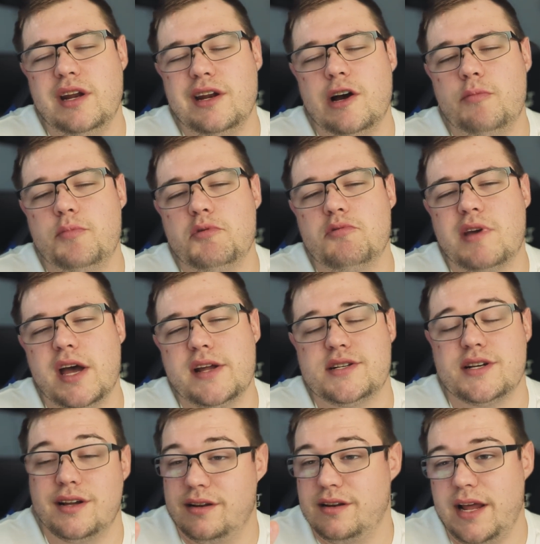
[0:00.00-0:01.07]
and help you catch
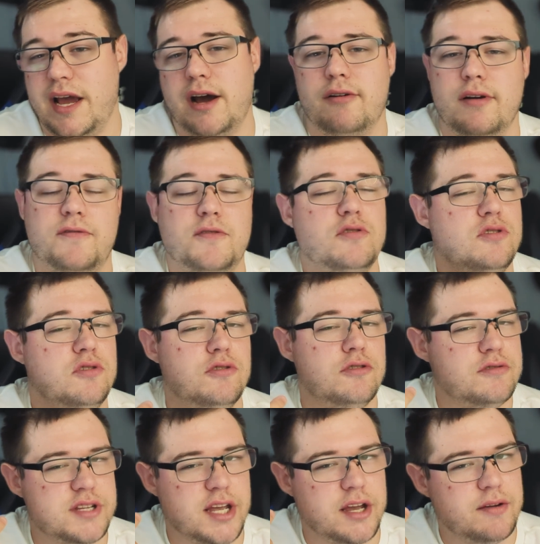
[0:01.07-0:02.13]
it. Now, if you do
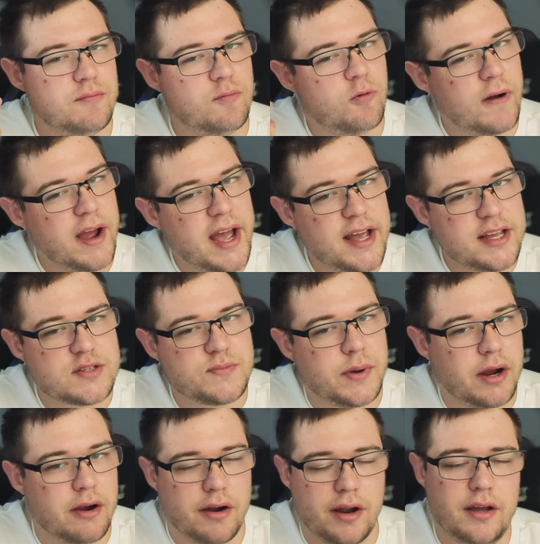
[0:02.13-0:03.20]
use a razz
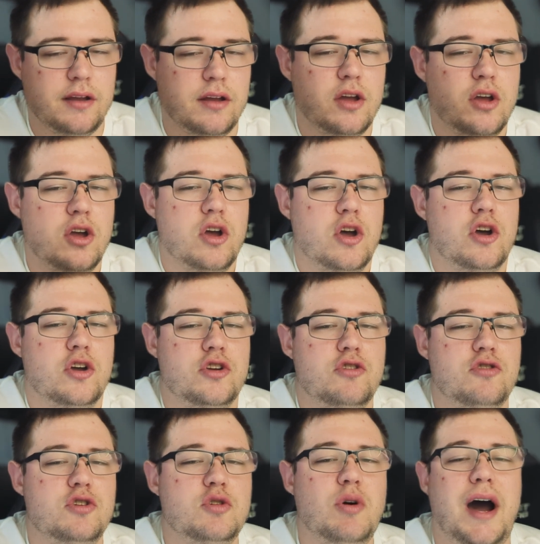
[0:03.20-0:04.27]
berry, you
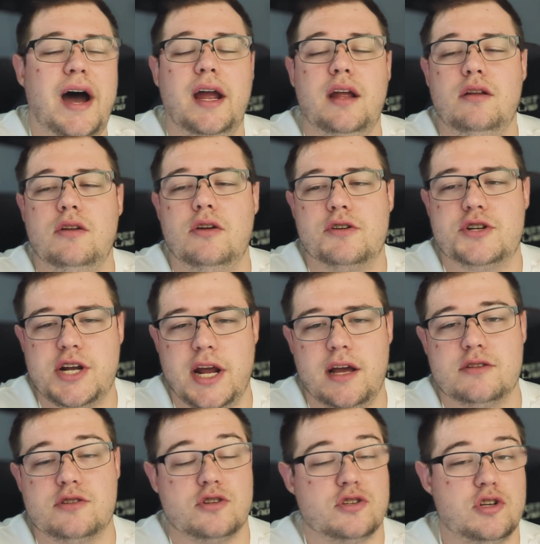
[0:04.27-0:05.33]
do heighten your
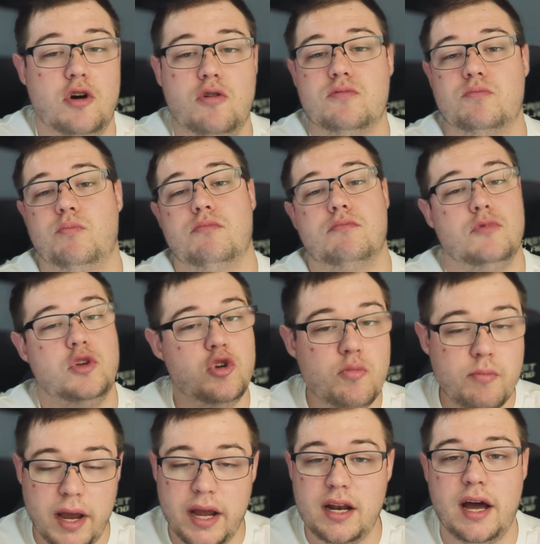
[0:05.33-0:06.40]
chance, so you
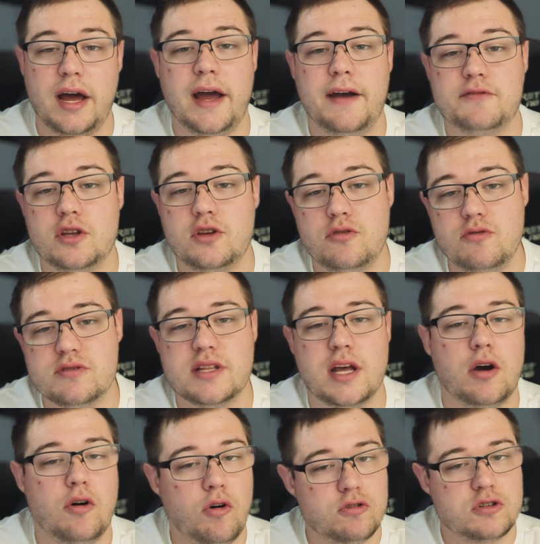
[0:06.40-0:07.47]
may not have to use
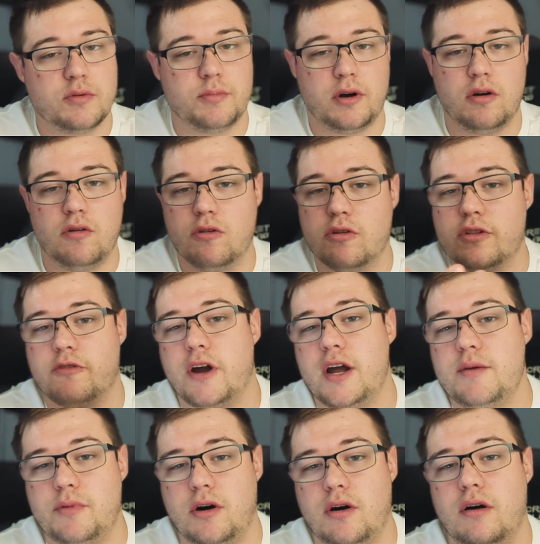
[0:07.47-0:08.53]
that ultra ball or the
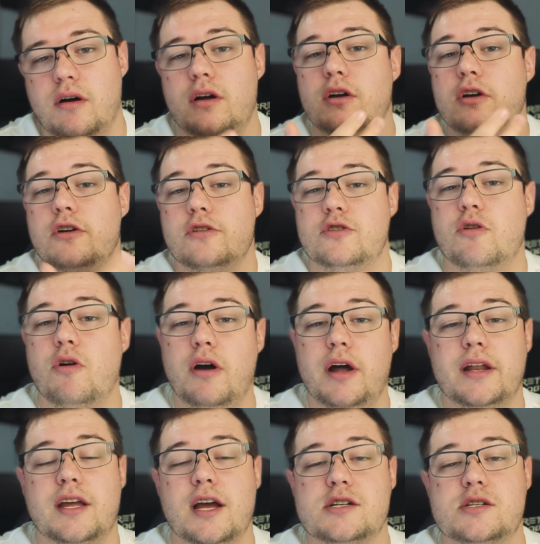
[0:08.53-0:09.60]
great ball to go ahead
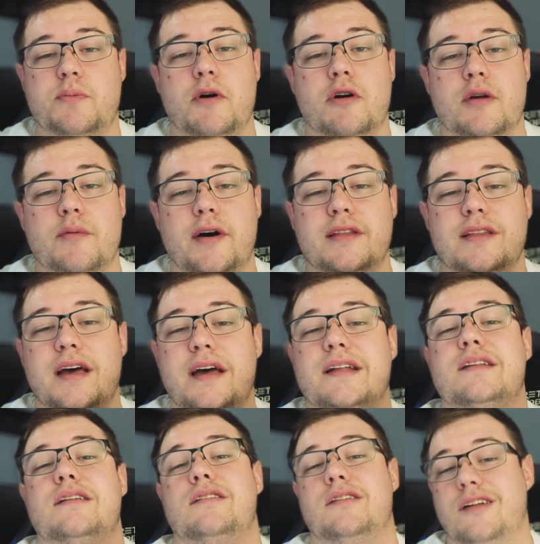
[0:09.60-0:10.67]
and catch Pokemon
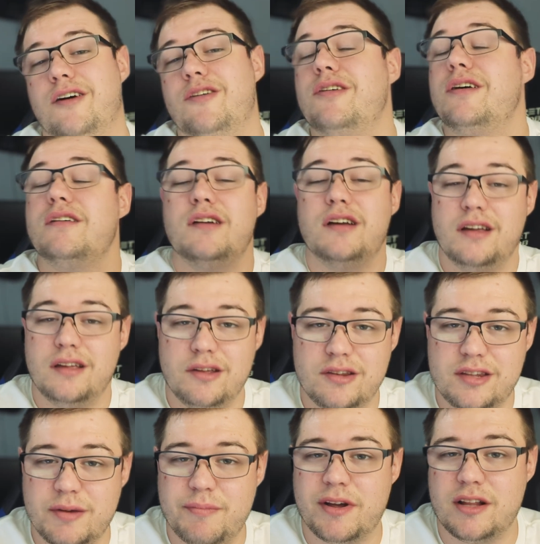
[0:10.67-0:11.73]
that, you know, you
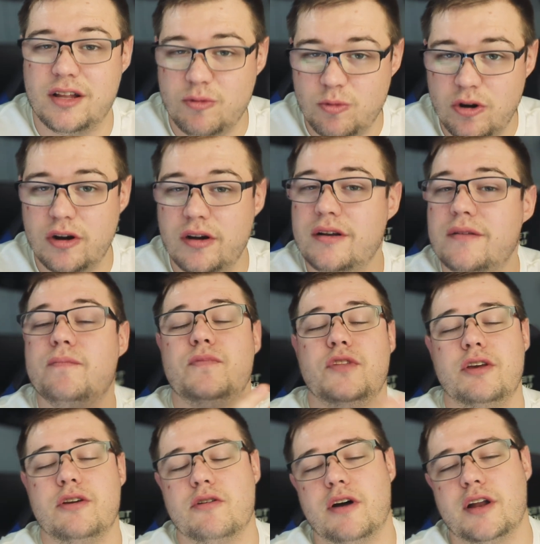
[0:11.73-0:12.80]
typically would.
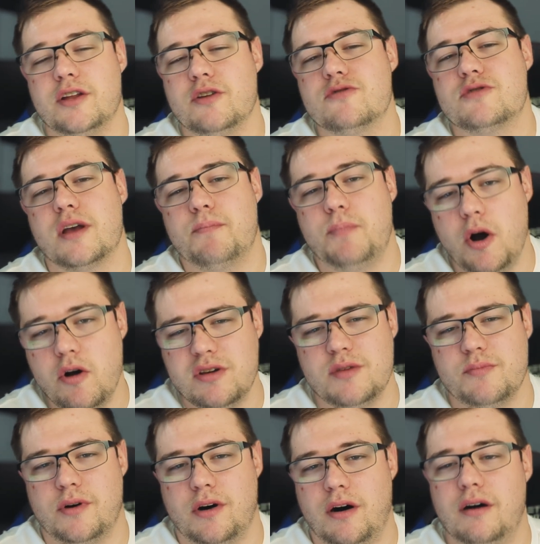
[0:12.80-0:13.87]
You can go ahead and use a
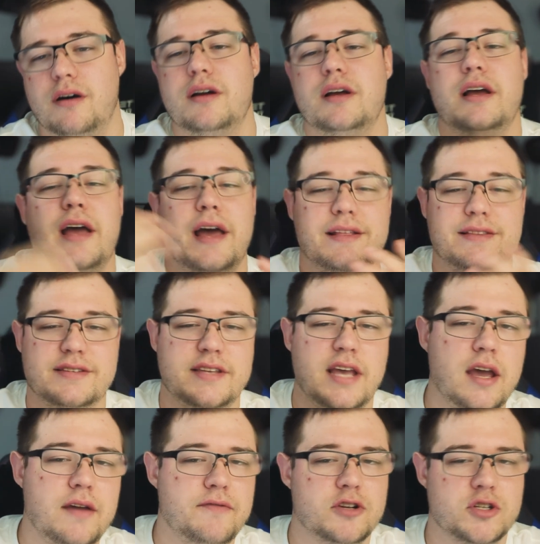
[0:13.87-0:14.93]
Pokeball and
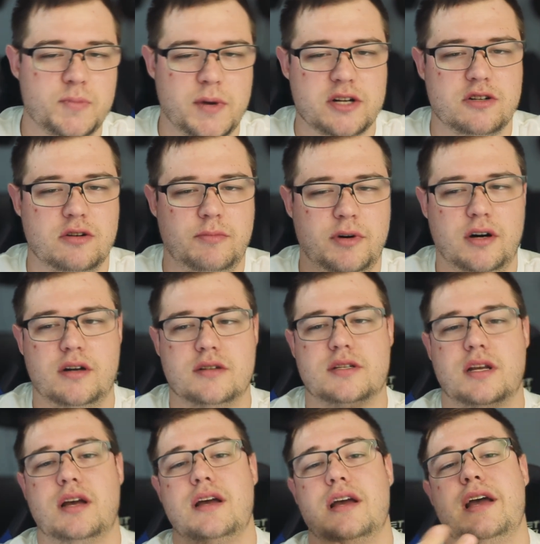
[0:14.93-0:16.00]
save your special balls
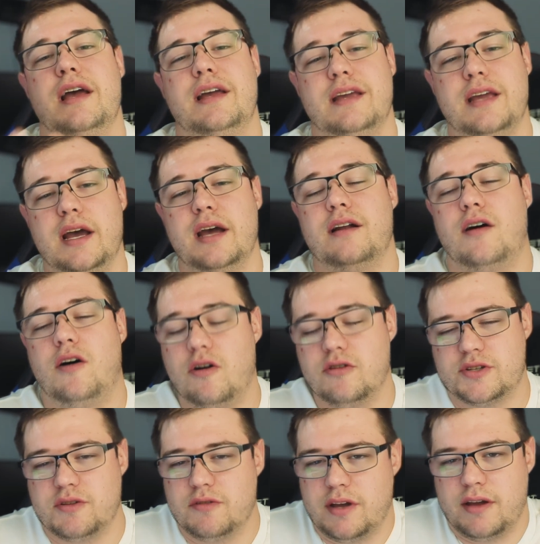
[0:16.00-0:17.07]
yet
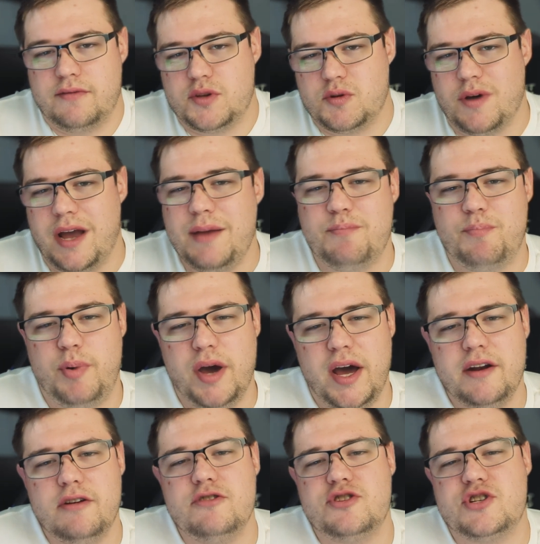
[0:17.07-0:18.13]
also gives you a
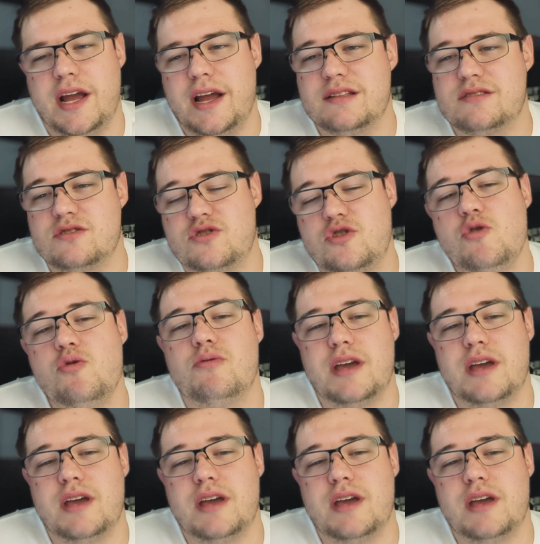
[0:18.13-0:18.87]
better chance to